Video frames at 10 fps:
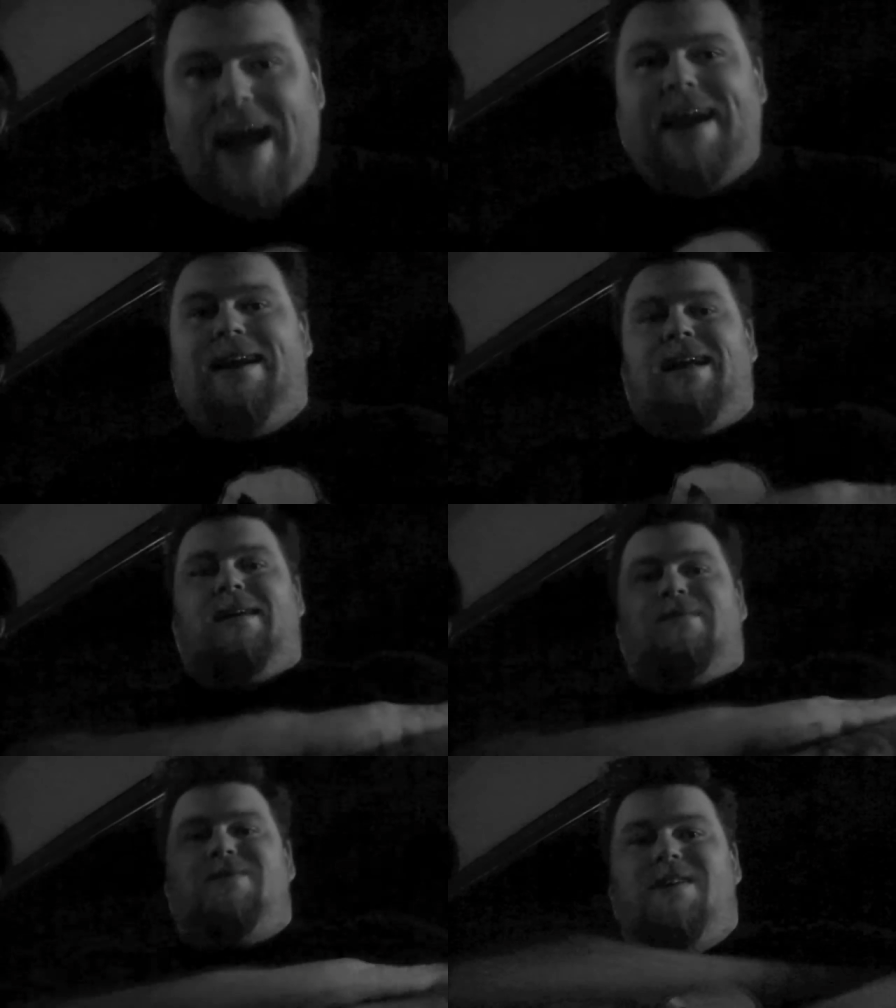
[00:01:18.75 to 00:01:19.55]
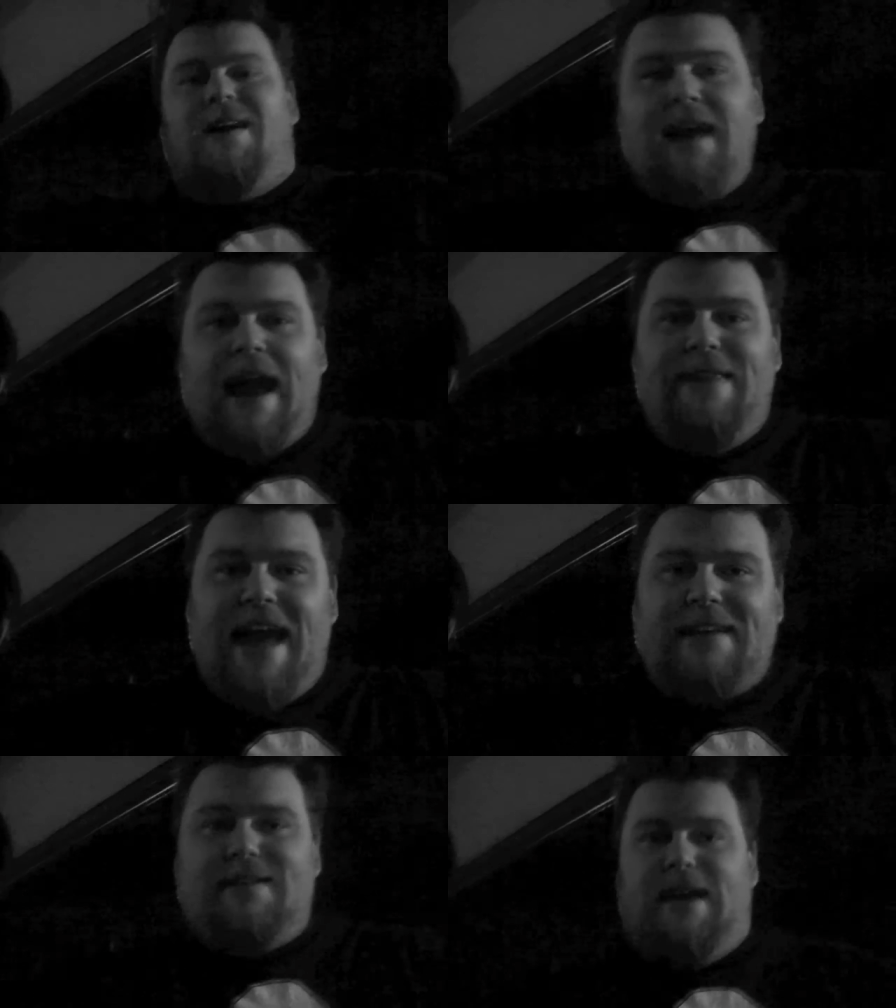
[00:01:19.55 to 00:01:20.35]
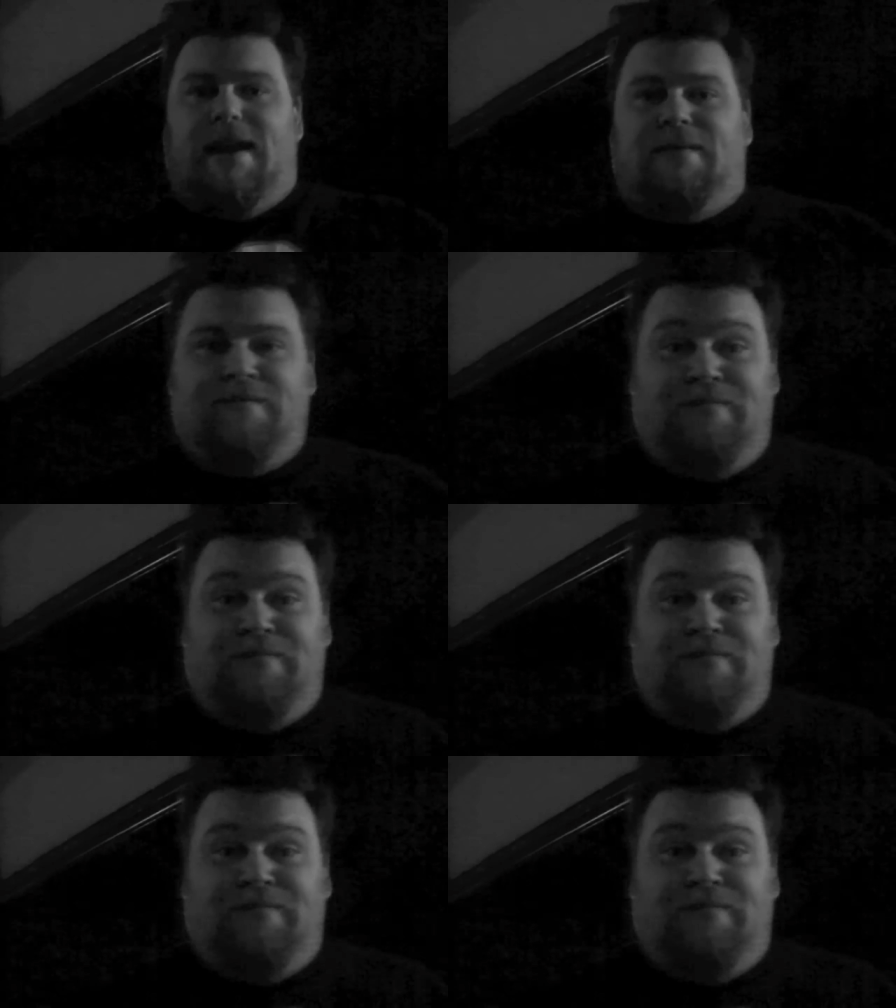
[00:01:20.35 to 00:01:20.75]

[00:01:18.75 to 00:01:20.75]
night, and that's it.